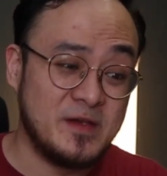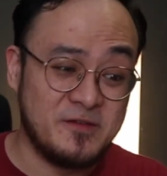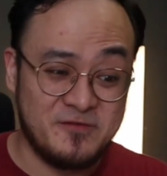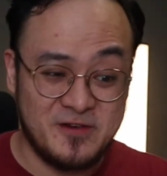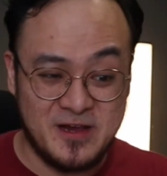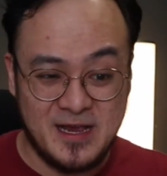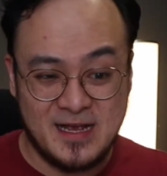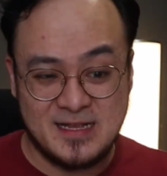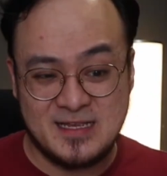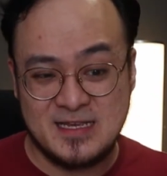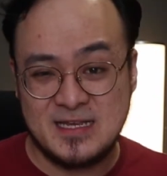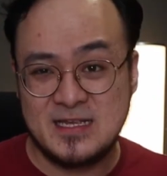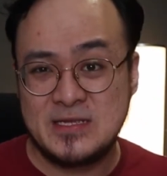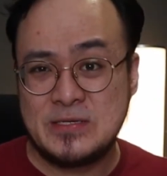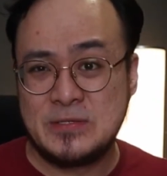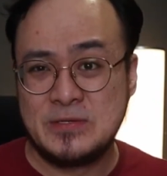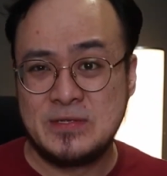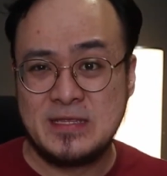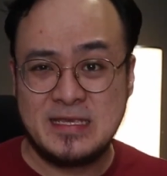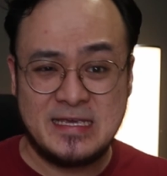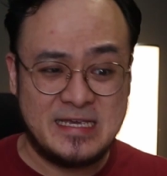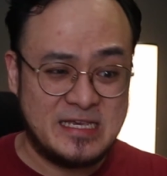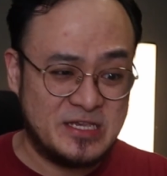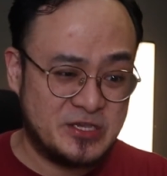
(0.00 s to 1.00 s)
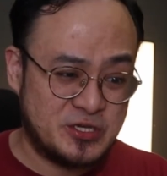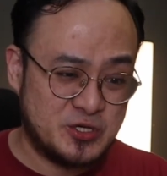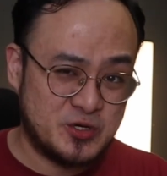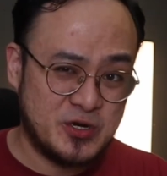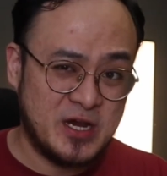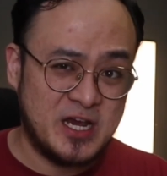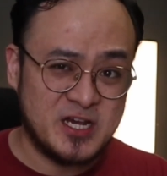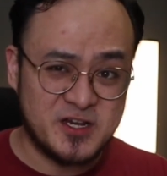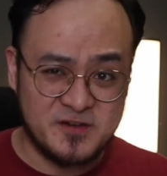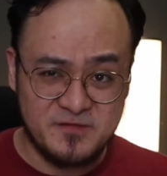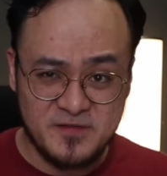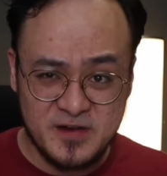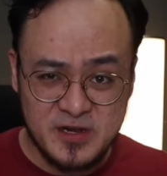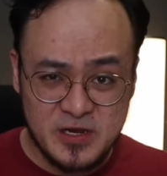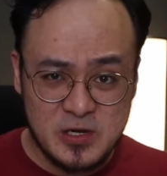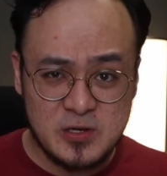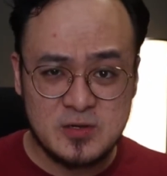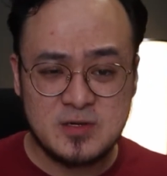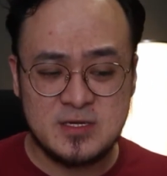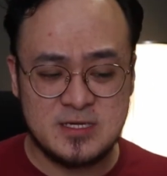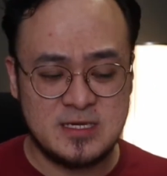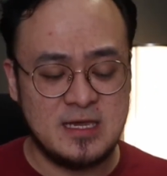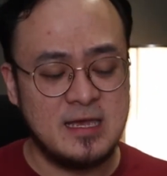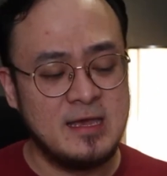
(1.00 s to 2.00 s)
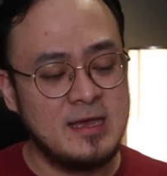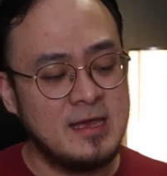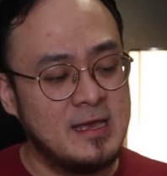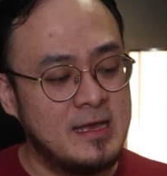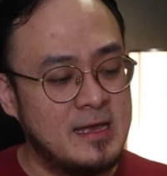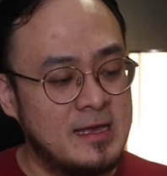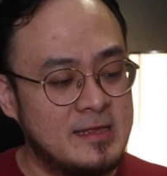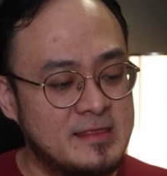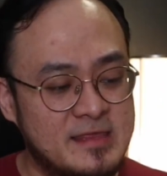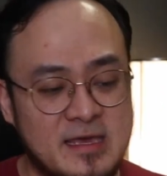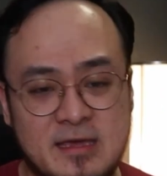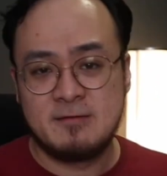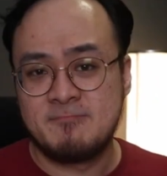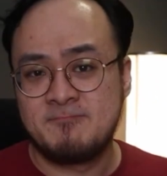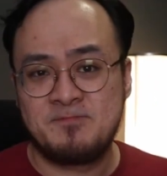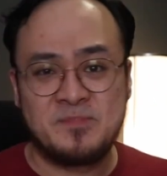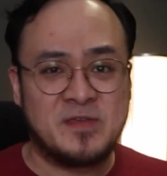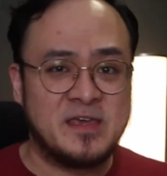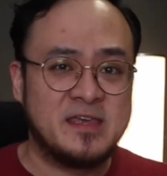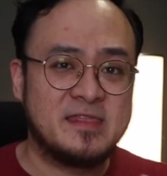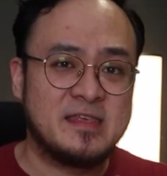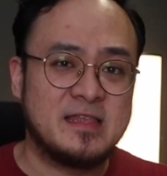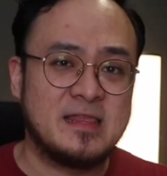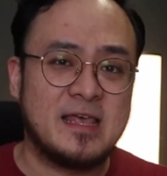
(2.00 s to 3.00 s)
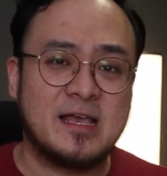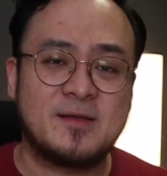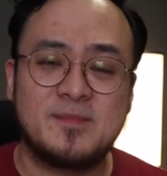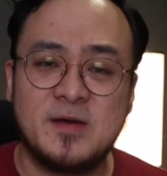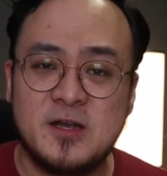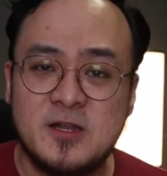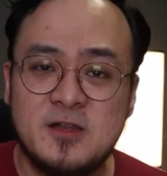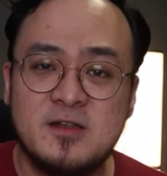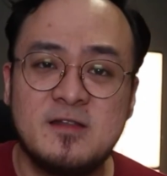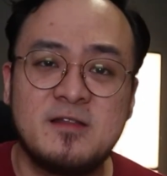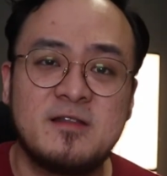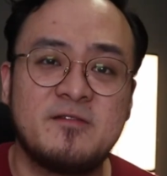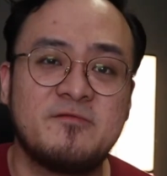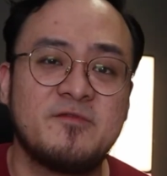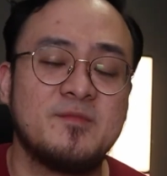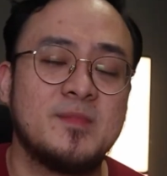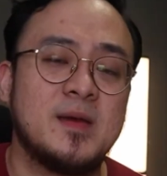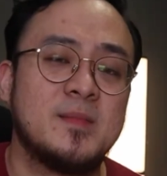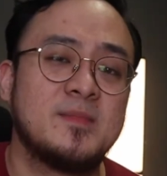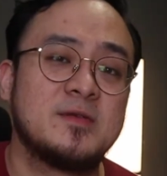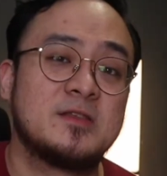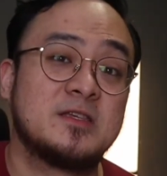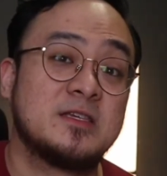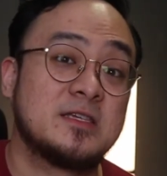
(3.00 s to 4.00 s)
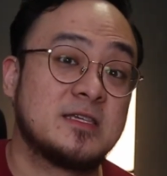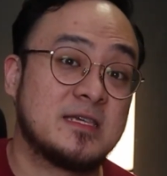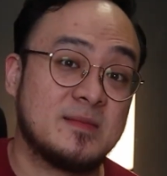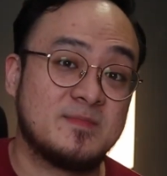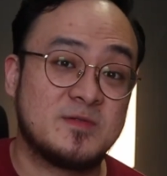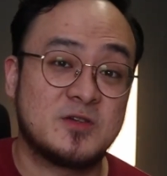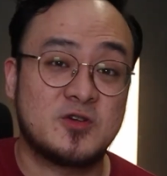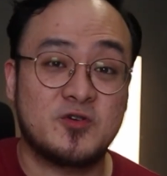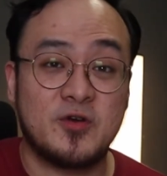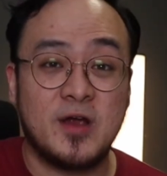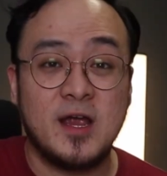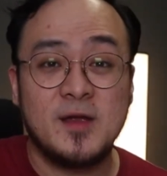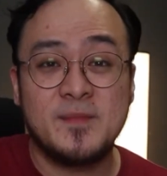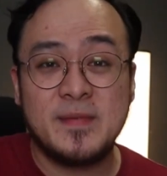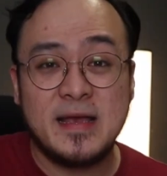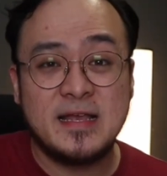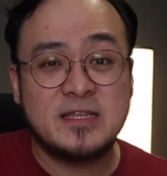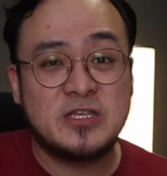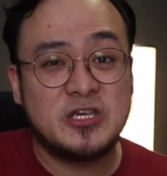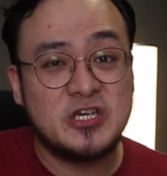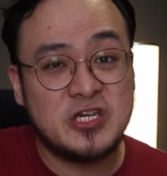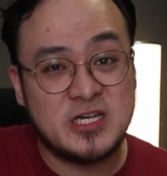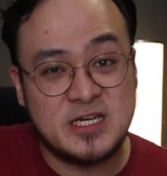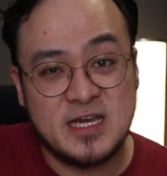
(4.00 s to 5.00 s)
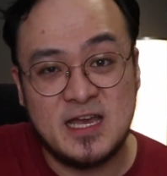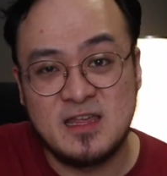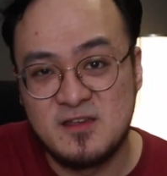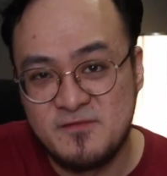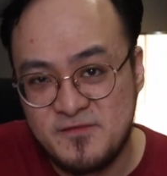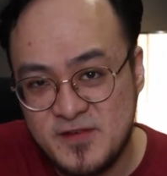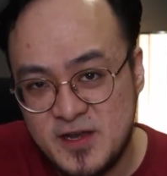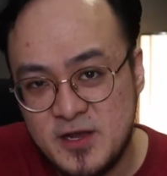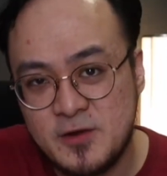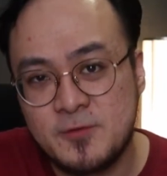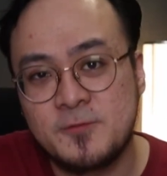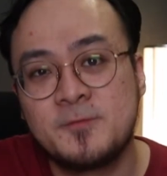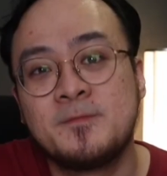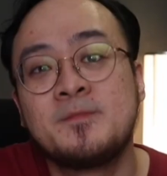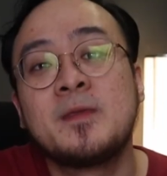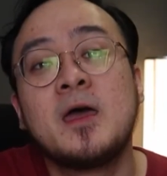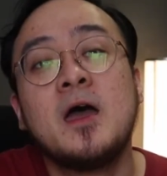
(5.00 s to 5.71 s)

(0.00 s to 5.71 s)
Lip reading: me reacting to these trash videos, then hit the like button, remember to subscribe and to share the video.